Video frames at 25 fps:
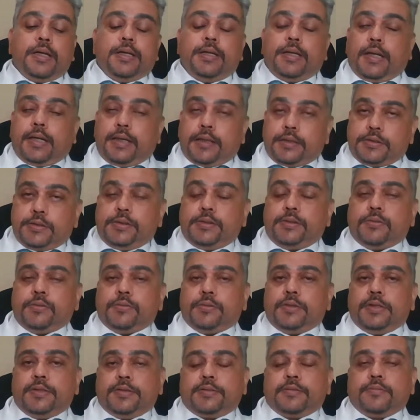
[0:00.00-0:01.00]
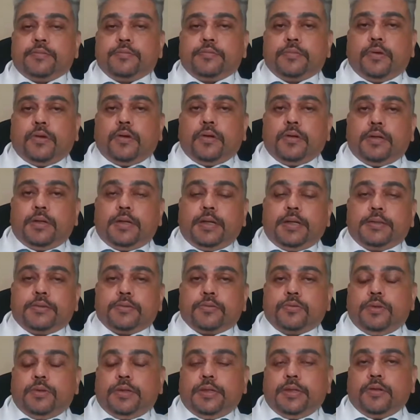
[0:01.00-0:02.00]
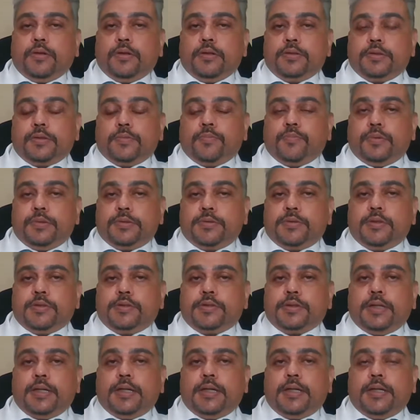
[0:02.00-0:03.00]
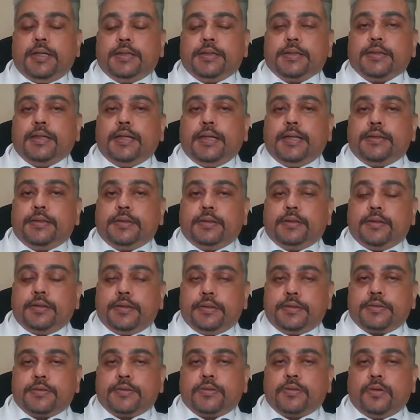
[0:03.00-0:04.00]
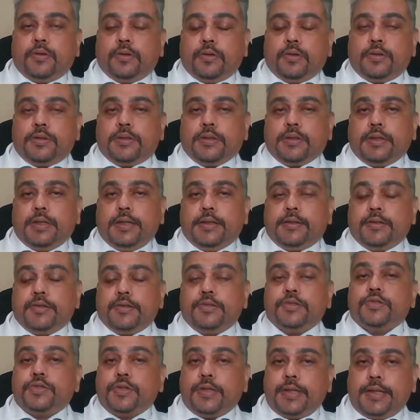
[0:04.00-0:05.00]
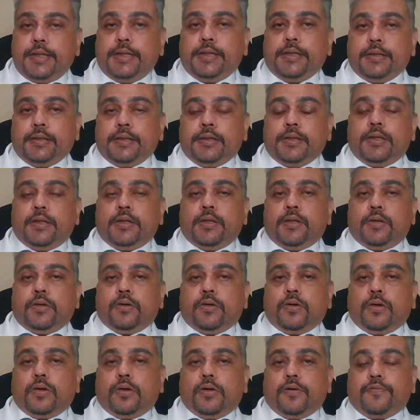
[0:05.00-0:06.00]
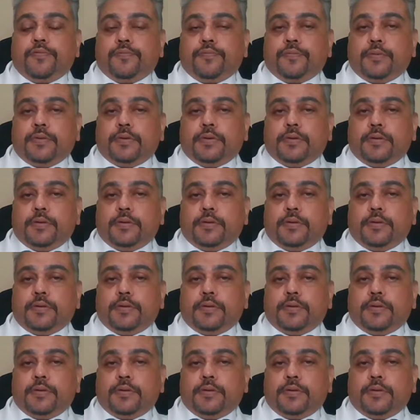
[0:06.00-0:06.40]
In addition to this, online schooling also puts the child at a greater risk or at a greater strain of